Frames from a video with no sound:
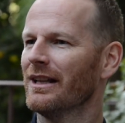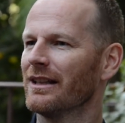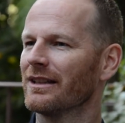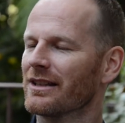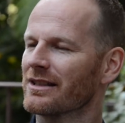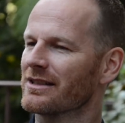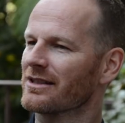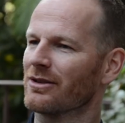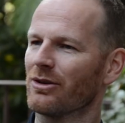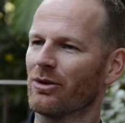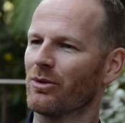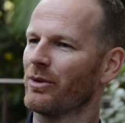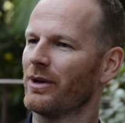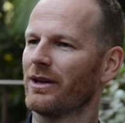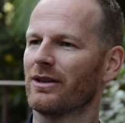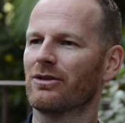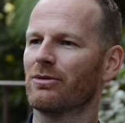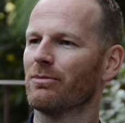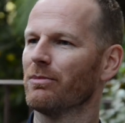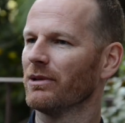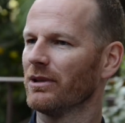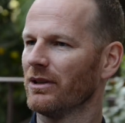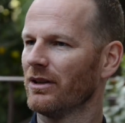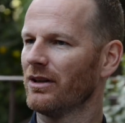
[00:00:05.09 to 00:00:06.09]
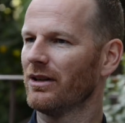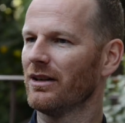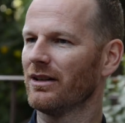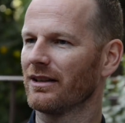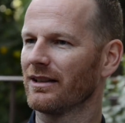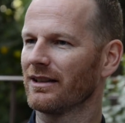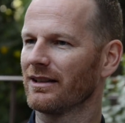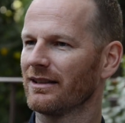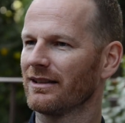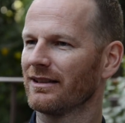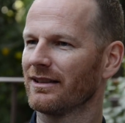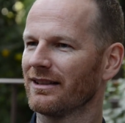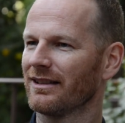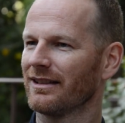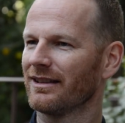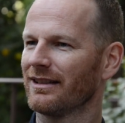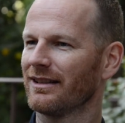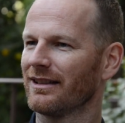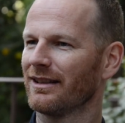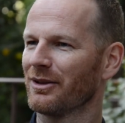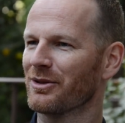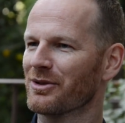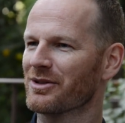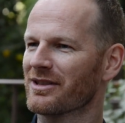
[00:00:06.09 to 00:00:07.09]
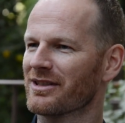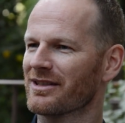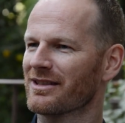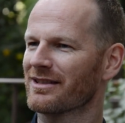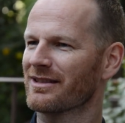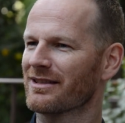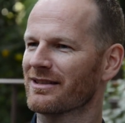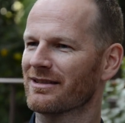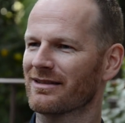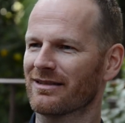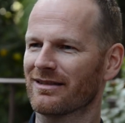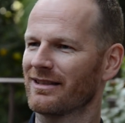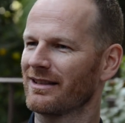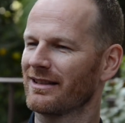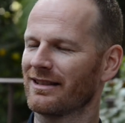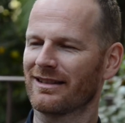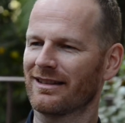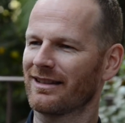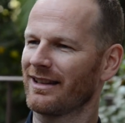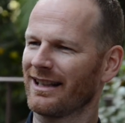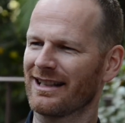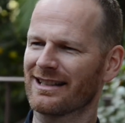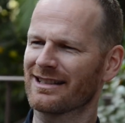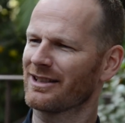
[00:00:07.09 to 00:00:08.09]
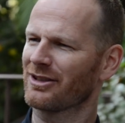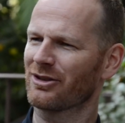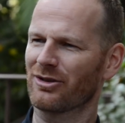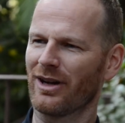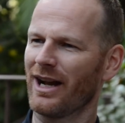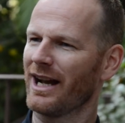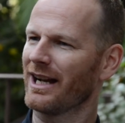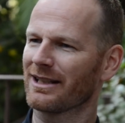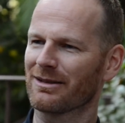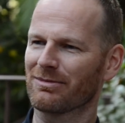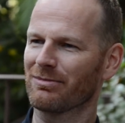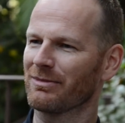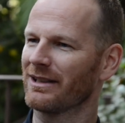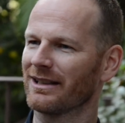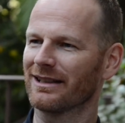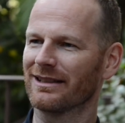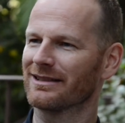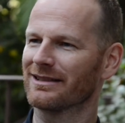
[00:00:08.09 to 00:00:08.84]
doesn't know where to belong, and those things attract me